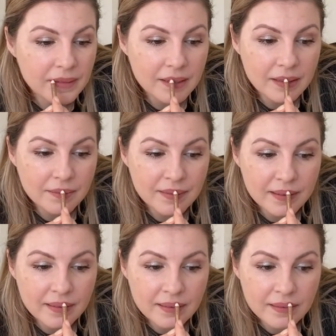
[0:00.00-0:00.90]
because it's
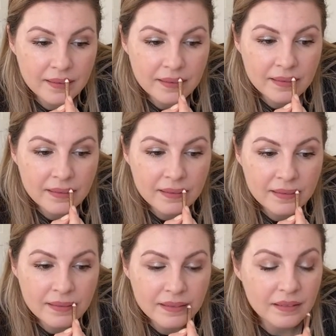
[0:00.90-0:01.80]
been
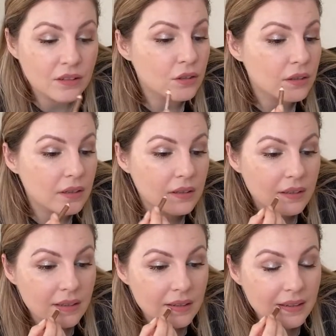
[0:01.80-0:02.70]
under a,
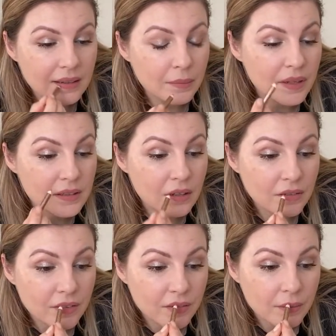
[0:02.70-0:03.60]
um, a
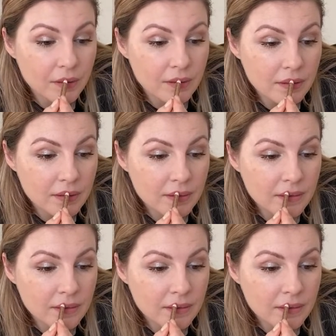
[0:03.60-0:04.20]
sofa for months.